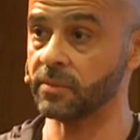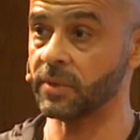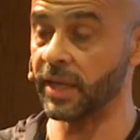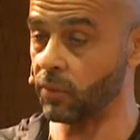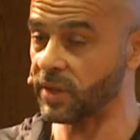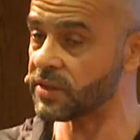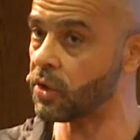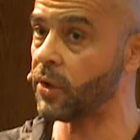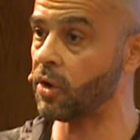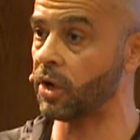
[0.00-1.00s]
Like, what's
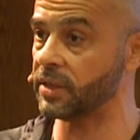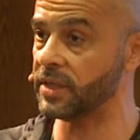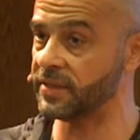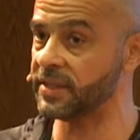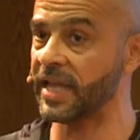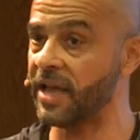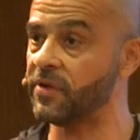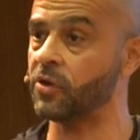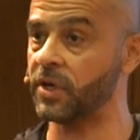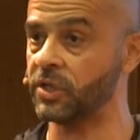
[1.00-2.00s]
going on? Is this
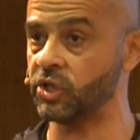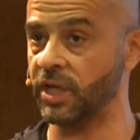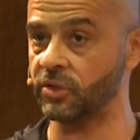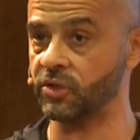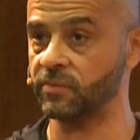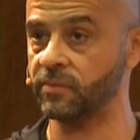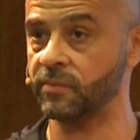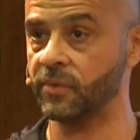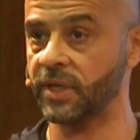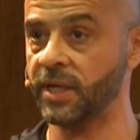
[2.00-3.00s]
ever going to change?
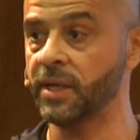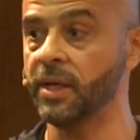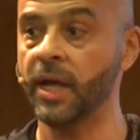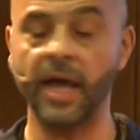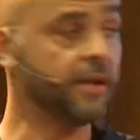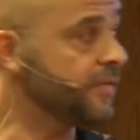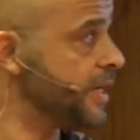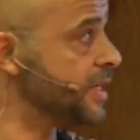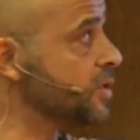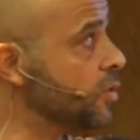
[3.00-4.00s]
Okay? And if
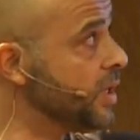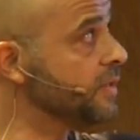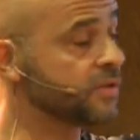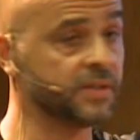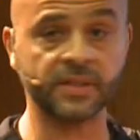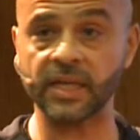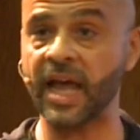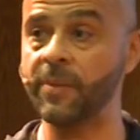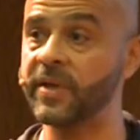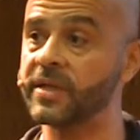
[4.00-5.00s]
there is no intrinsic
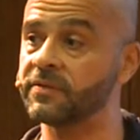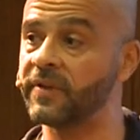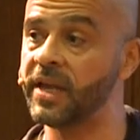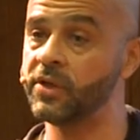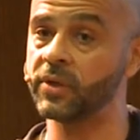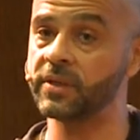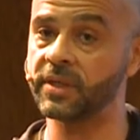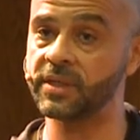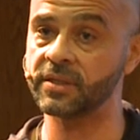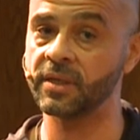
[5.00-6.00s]
happiness value in
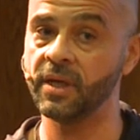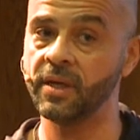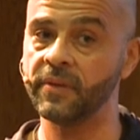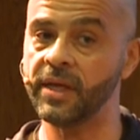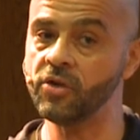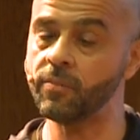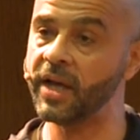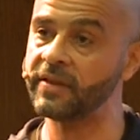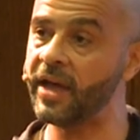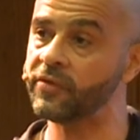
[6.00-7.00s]
this, then you
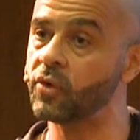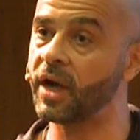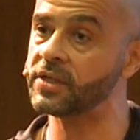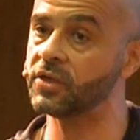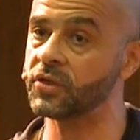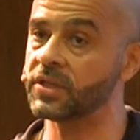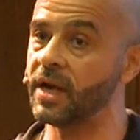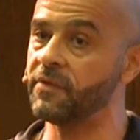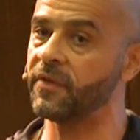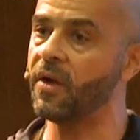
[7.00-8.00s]
might have to ask
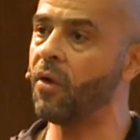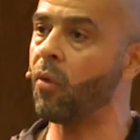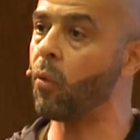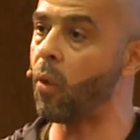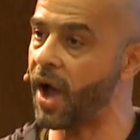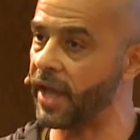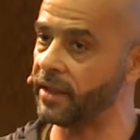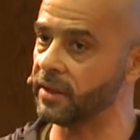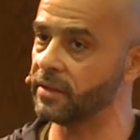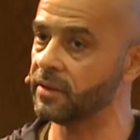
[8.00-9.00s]
yourself,
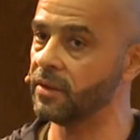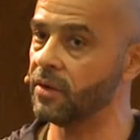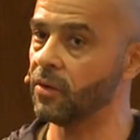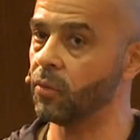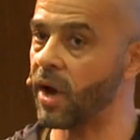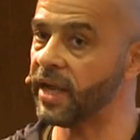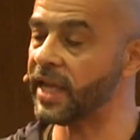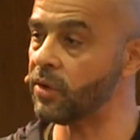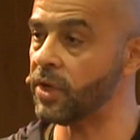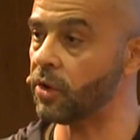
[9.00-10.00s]
why? Why
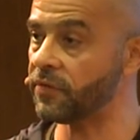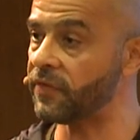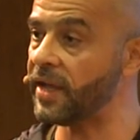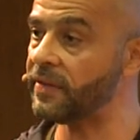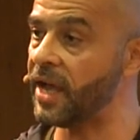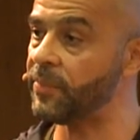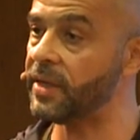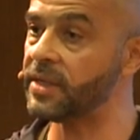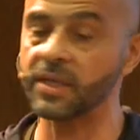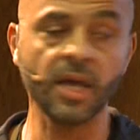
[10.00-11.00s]
can we not find
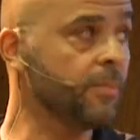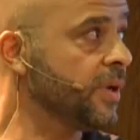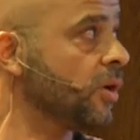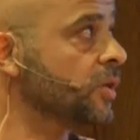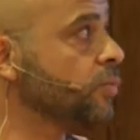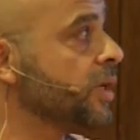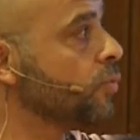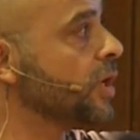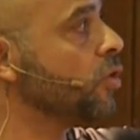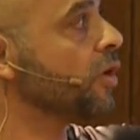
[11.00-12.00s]
happiness? Because when
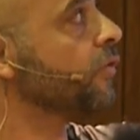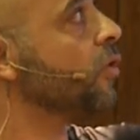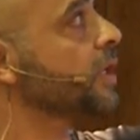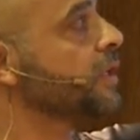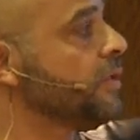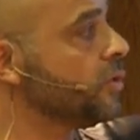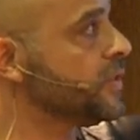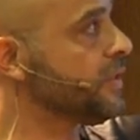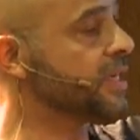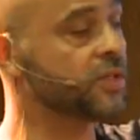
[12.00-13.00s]
we look for it in
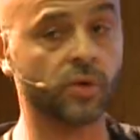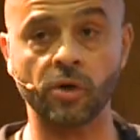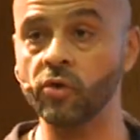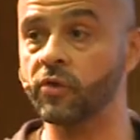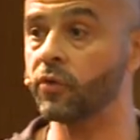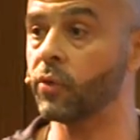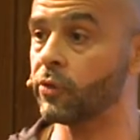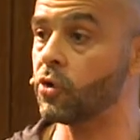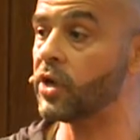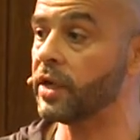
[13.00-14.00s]
those things, we're
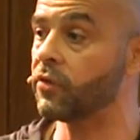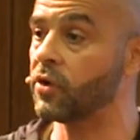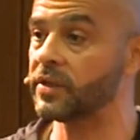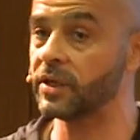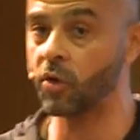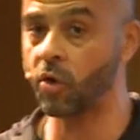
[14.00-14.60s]
looking for it in